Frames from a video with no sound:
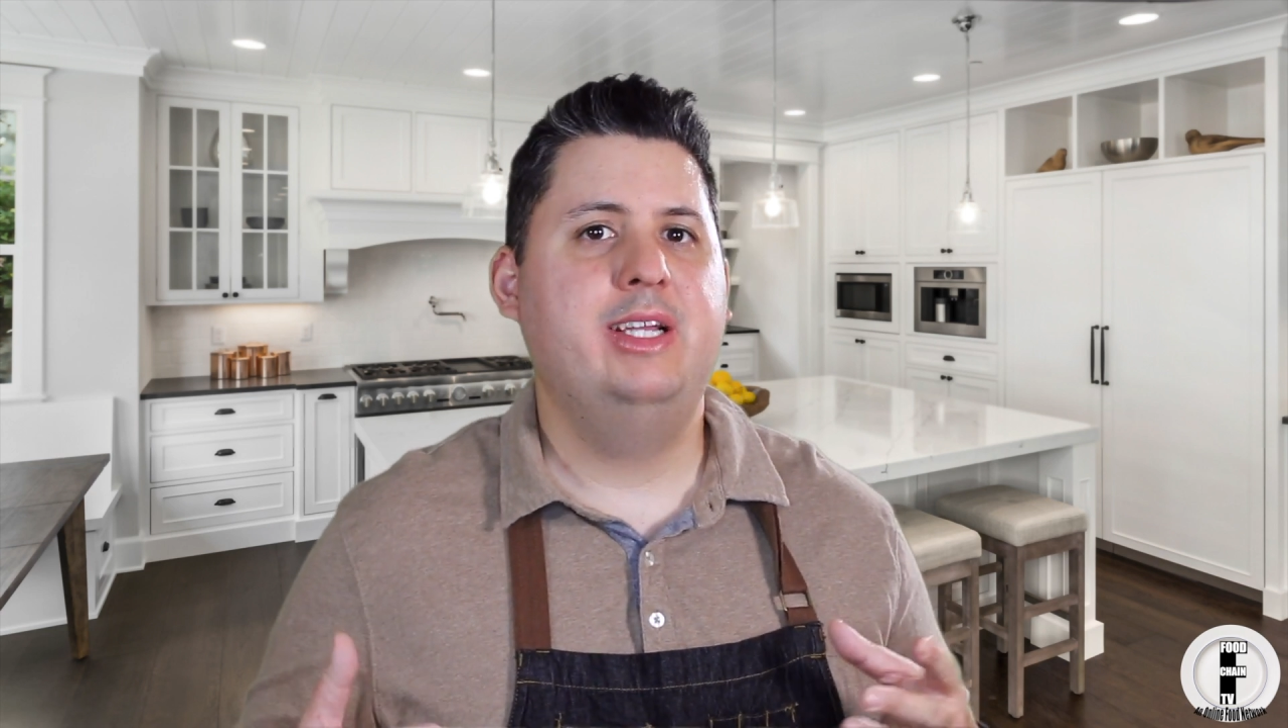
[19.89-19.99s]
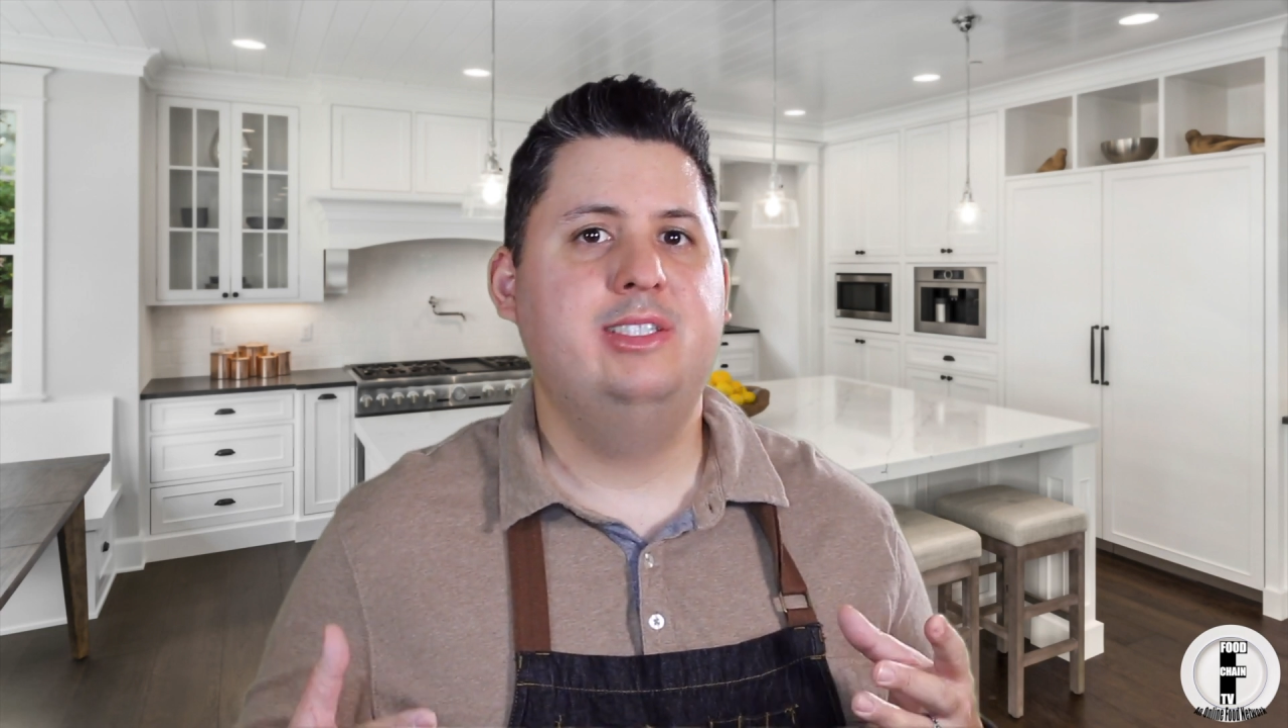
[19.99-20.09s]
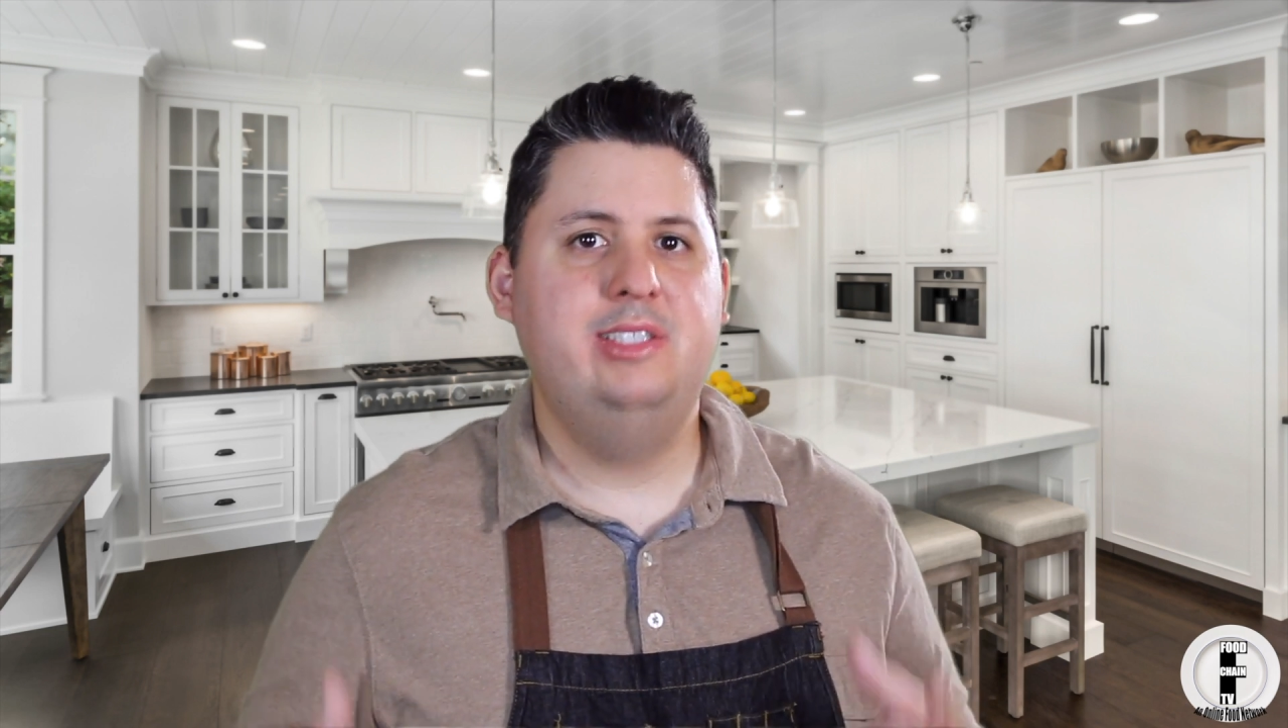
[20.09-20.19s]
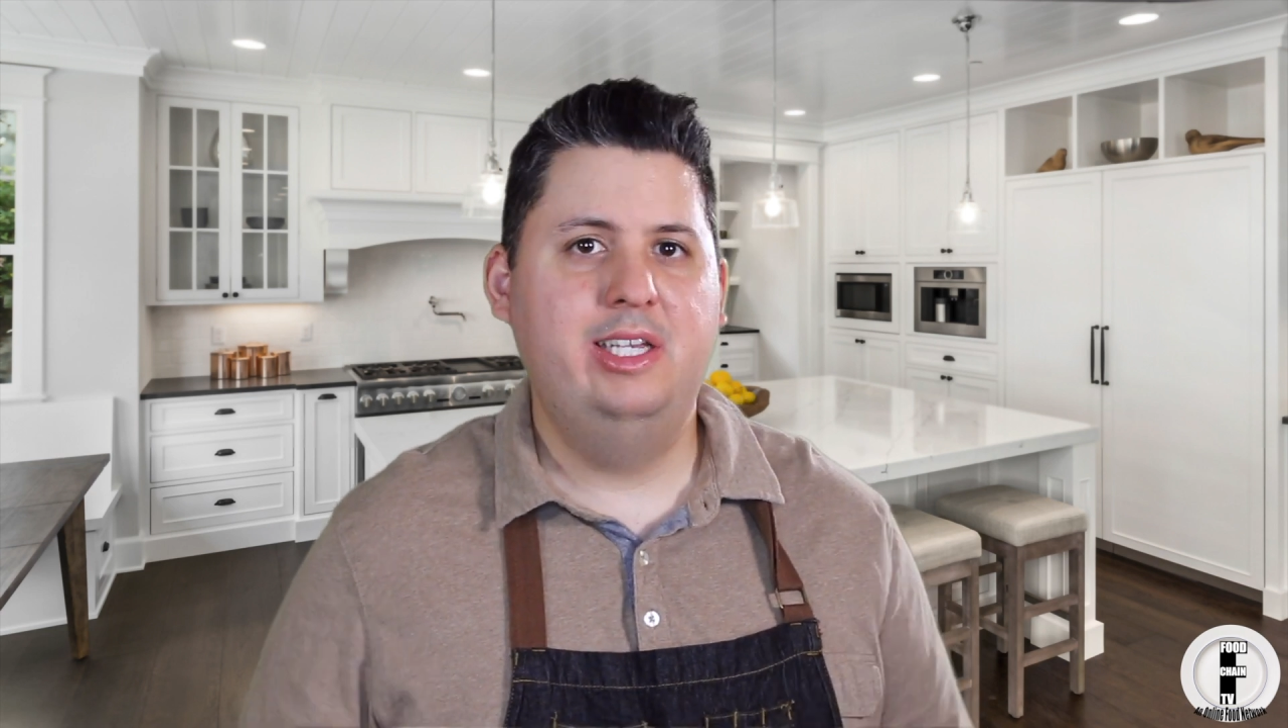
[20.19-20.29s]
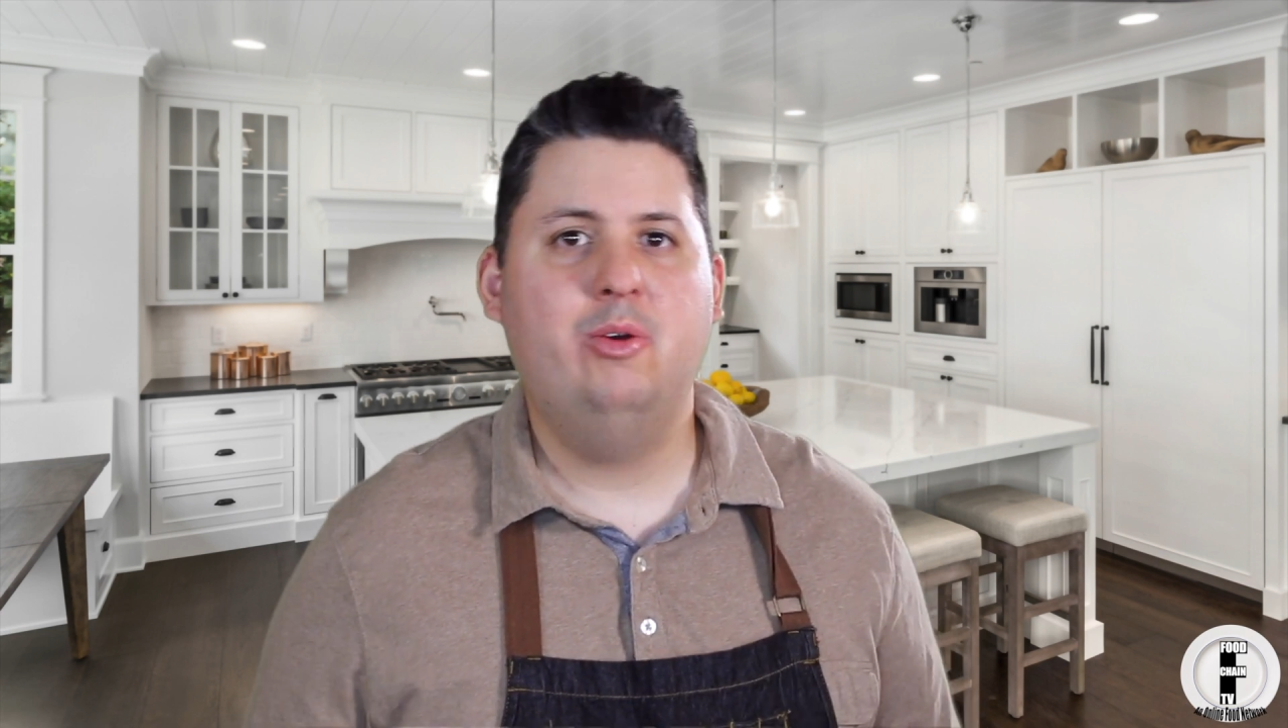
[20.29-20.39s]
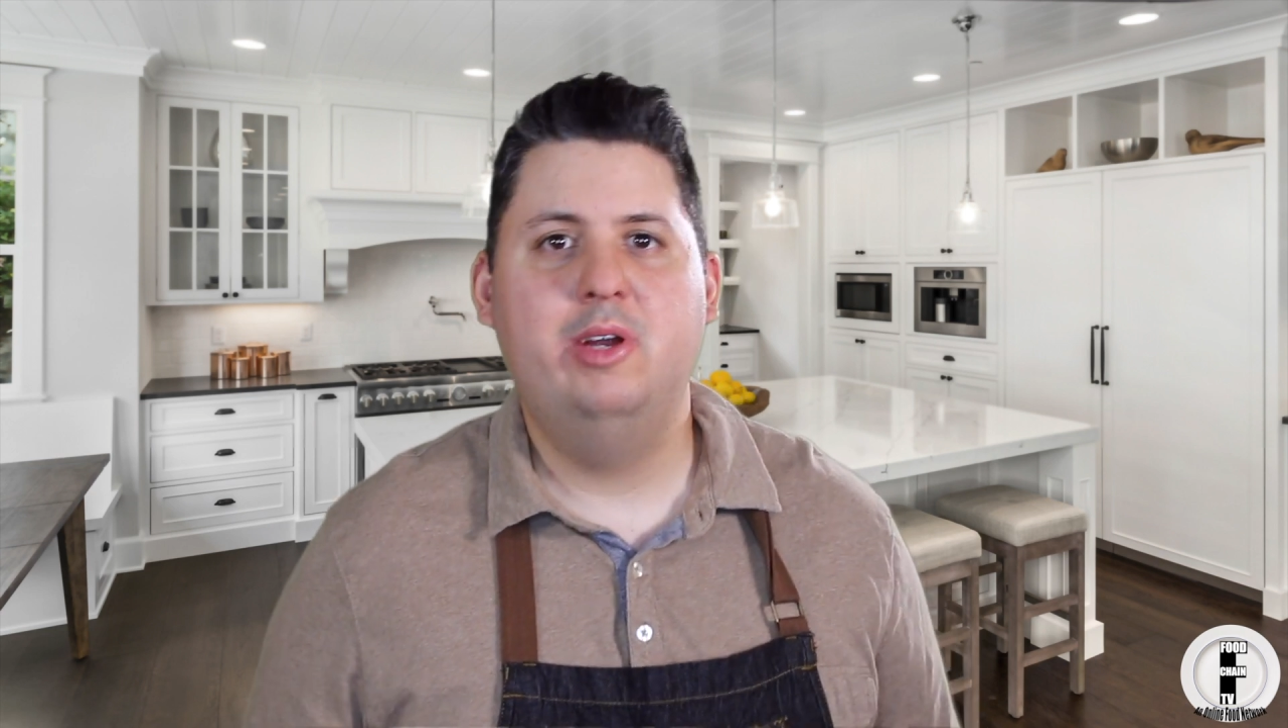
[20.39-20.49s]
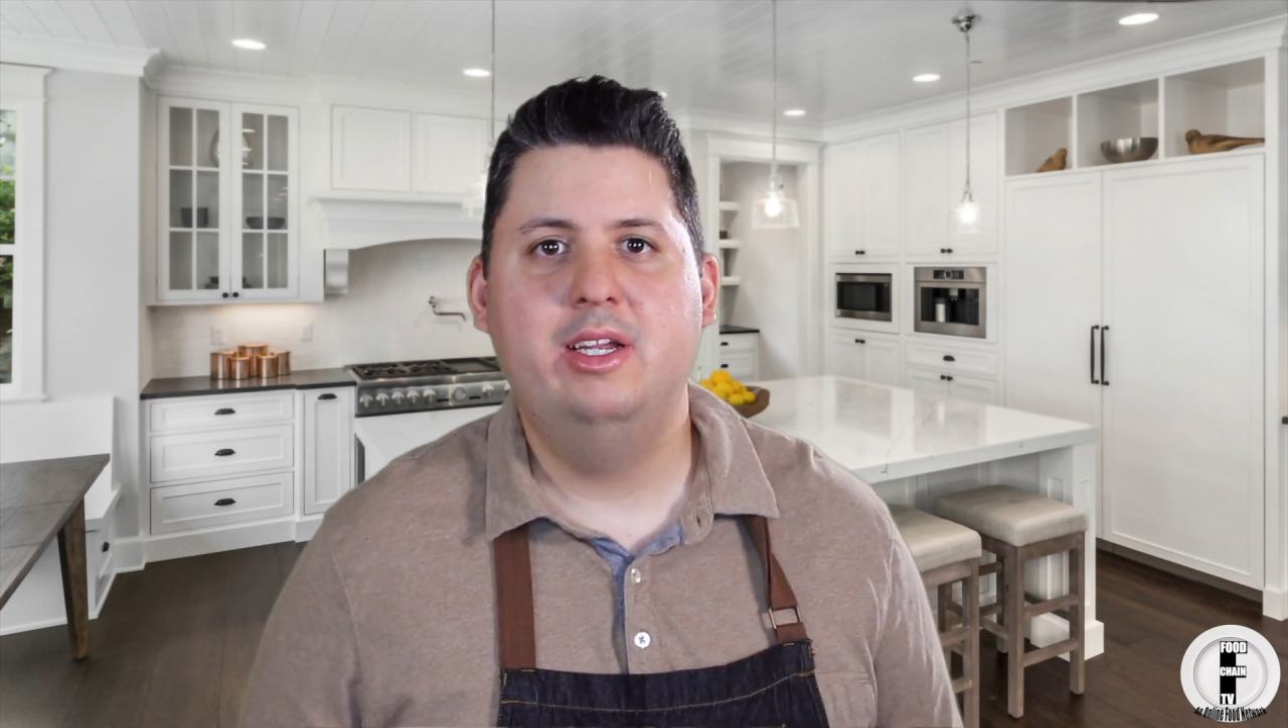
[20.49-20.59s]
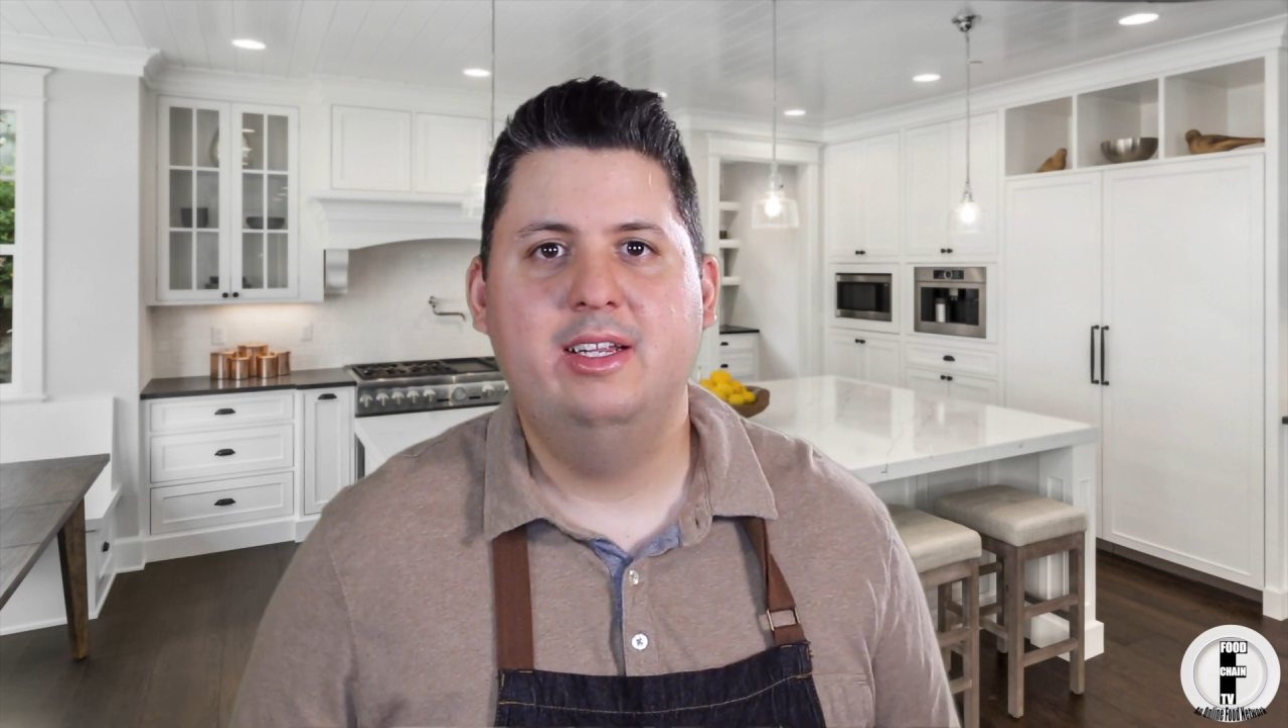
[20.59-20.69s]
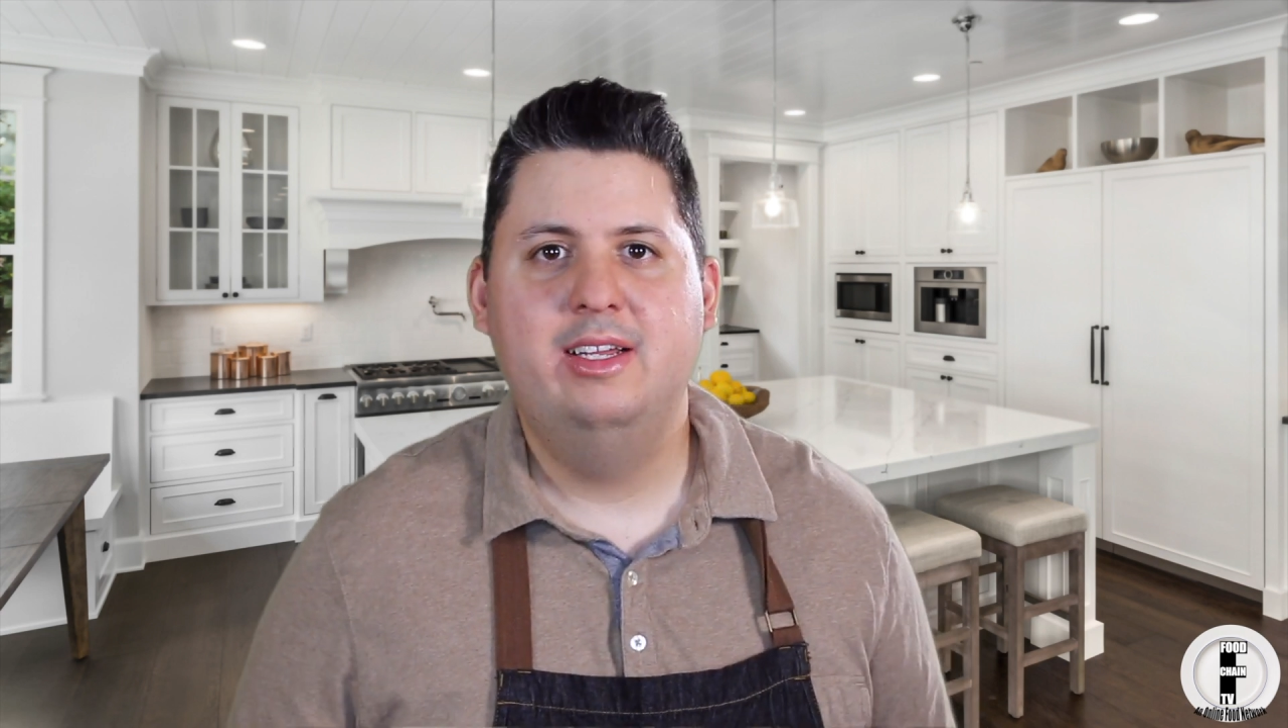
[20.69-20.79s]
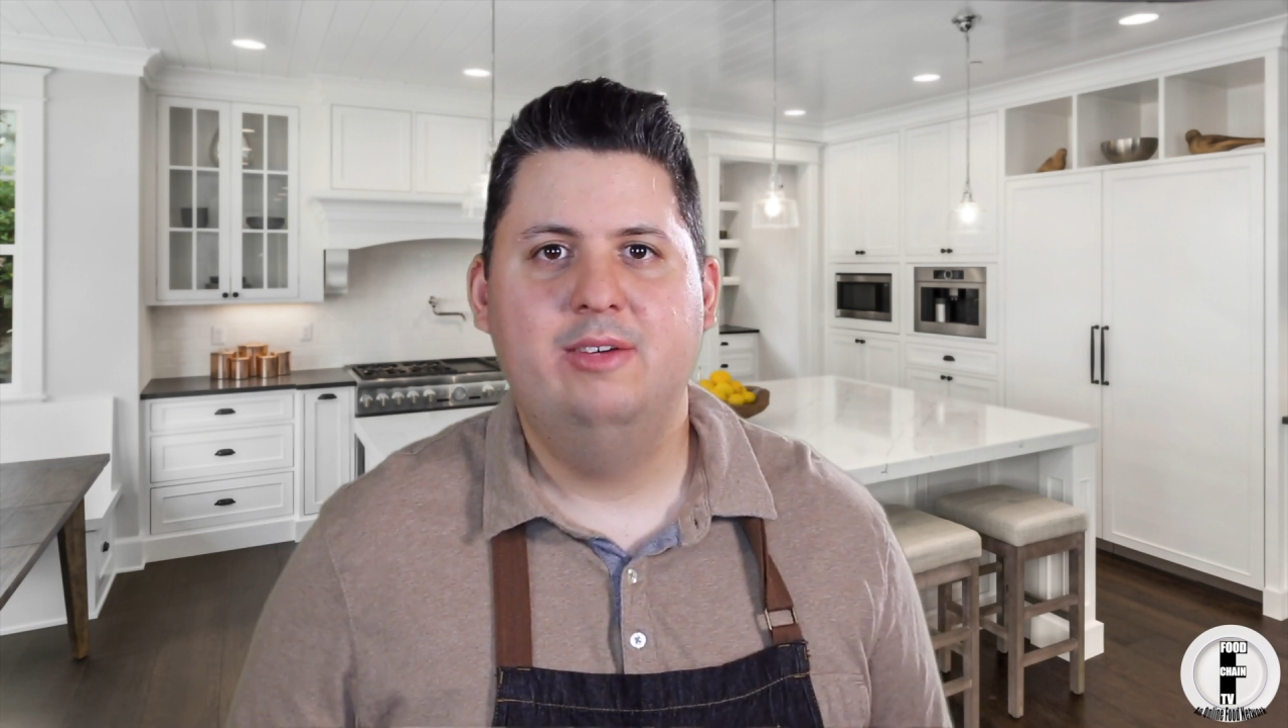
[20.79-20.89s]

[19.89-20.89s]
secret,